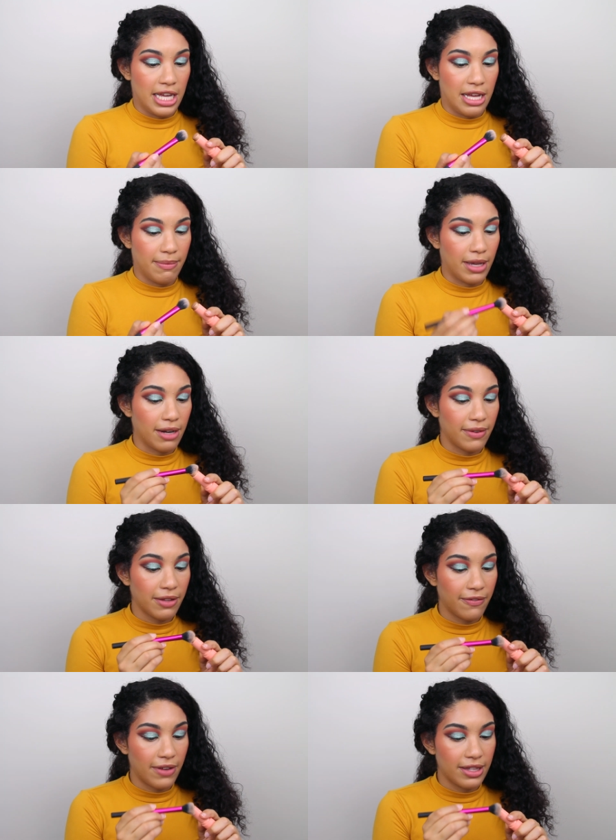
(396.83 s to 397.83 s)
I'm kind of on
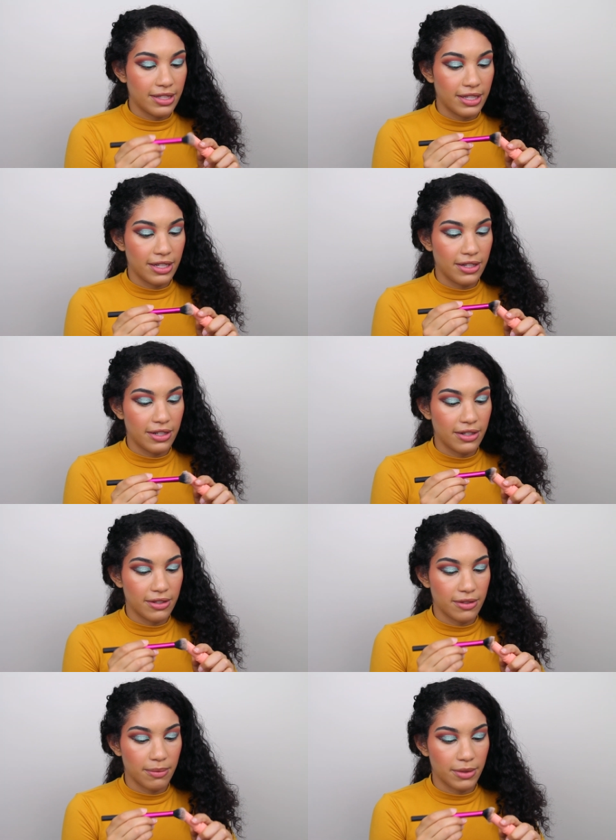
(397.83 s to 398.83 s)
the fence here,
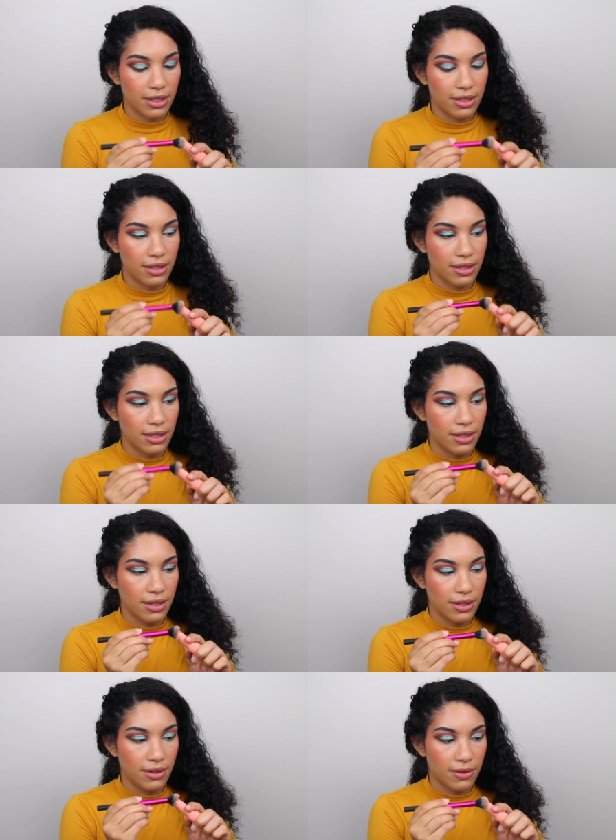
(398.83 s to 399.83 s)
so I'm gonna,
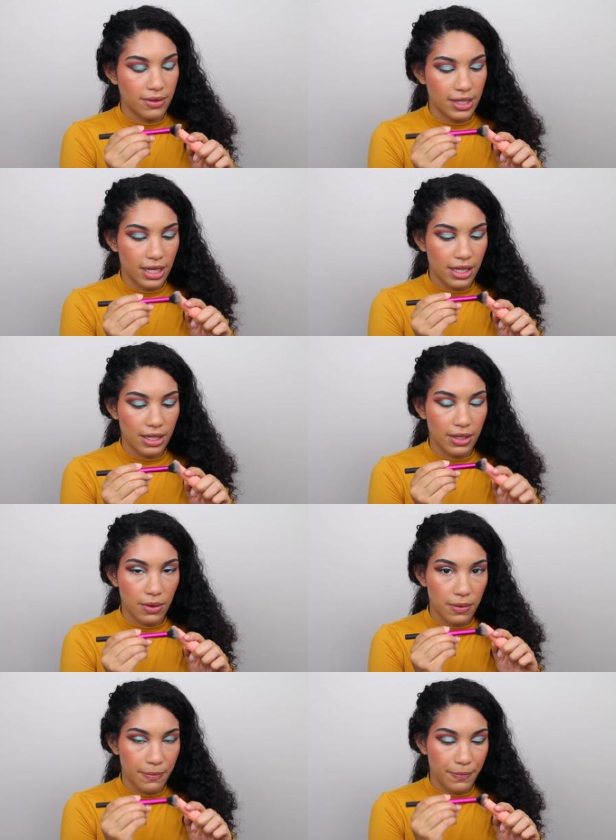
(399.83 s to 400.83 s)
you know, take a
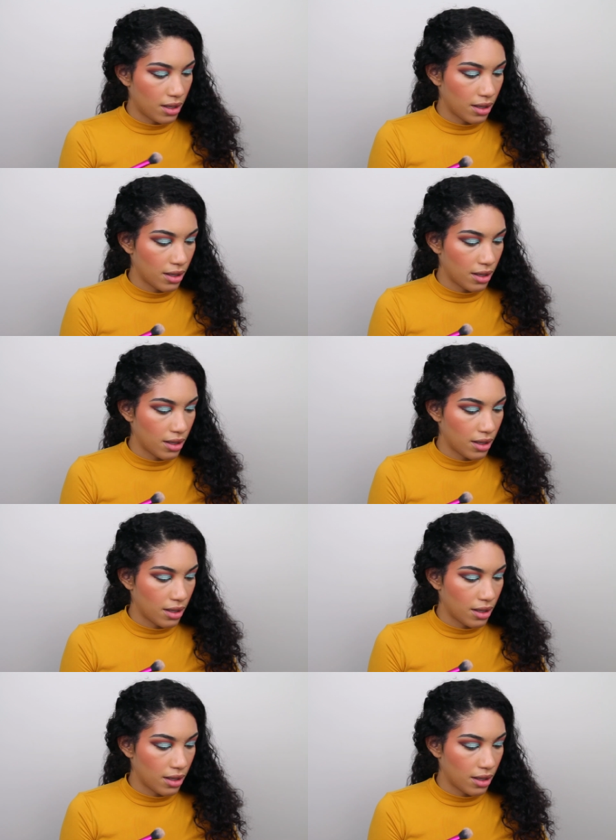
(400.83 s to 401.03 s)
little.